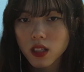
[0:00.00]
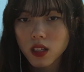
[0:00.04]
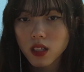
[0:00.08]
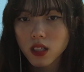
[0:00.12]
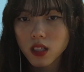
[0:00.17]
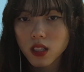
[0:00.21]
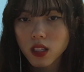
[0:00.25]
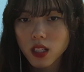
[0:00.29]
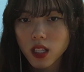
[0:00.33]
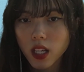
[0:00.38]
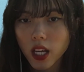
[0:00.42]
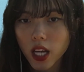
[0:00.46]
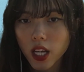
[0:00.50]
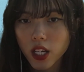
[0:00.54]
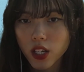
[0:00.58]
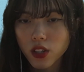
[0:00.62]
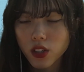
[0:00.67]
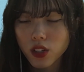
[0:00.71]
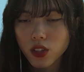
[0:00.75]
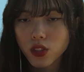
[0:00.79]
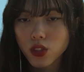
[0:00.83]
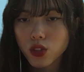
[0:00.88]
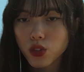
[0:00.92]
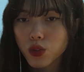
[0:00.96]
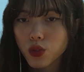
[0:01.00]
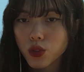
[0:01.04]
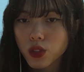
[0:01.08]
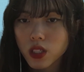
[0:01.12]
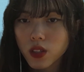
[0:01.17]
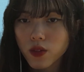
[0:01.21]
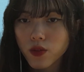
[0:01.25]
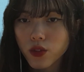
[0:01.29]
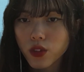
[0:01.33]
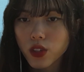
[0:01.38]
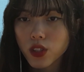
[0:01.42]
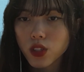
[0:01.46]
scattered to
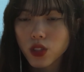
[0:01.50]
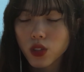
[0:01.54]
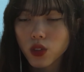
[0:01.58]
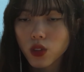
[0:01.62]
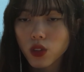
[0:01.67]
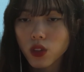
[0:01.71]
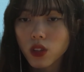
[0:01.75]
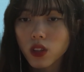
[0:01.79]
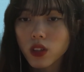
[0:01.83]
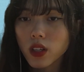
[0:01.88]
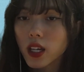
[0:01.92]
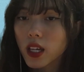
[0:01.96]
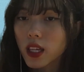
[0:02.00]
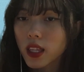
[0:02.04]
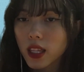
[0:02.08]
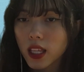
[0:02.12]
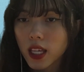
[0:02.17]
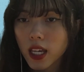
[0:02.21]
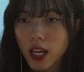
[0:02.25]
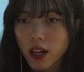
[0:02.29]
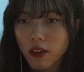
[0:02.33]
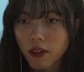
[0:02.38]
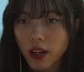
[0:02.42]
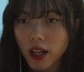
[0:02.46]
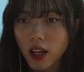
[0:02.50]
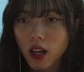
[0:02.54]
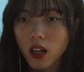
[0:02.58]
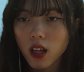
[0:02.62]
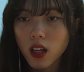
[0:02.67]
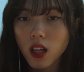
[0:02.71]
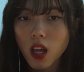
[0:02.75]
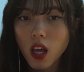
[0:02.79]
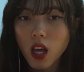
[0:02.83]
different schools in the area.